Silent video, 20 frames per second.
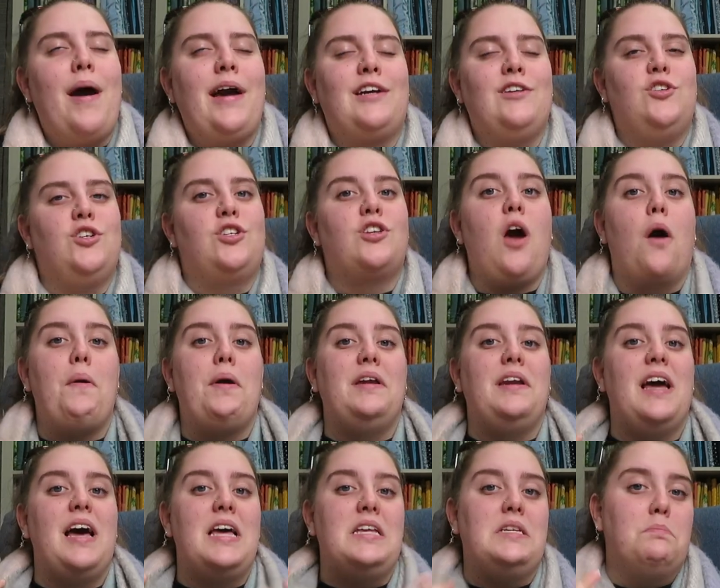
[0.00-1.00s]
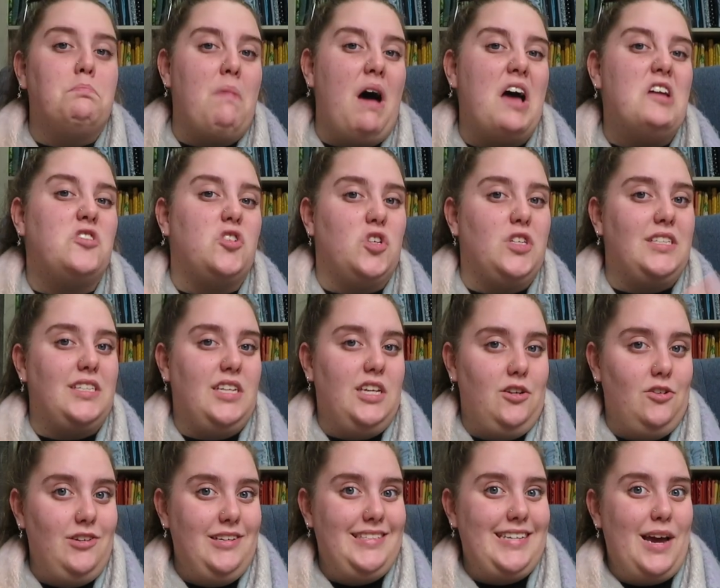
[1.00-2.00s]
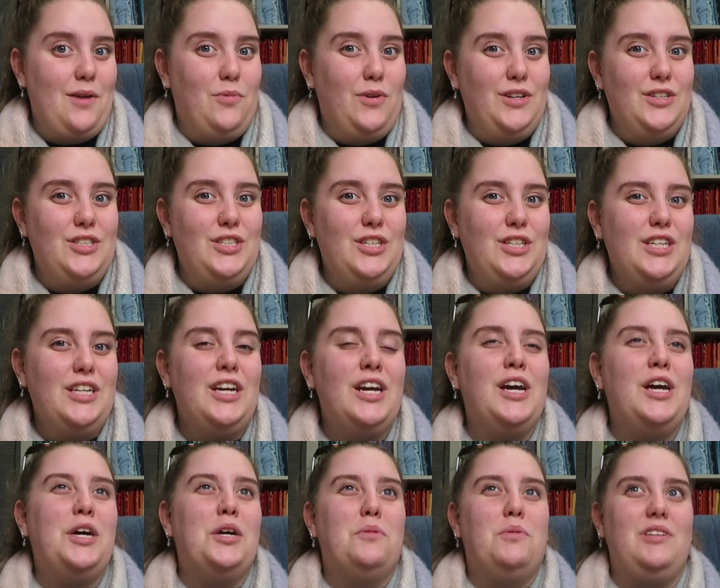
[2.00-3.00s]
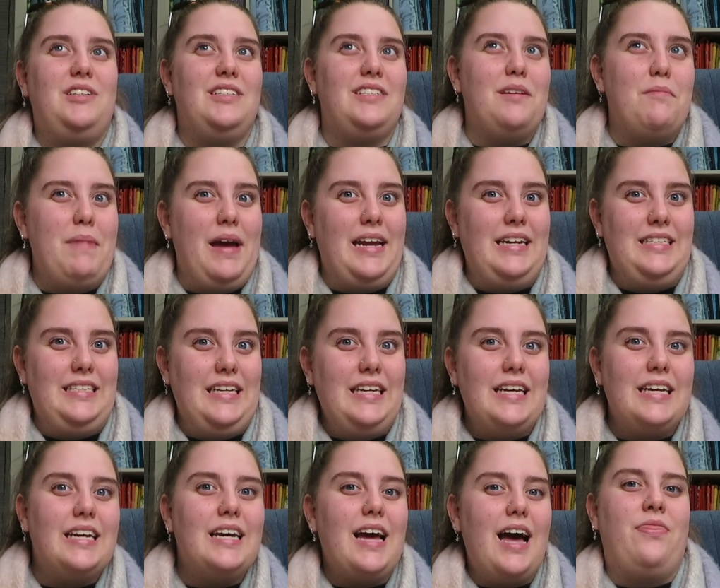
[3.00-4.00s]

I can just go in as much or as little as I want to, which is amazing.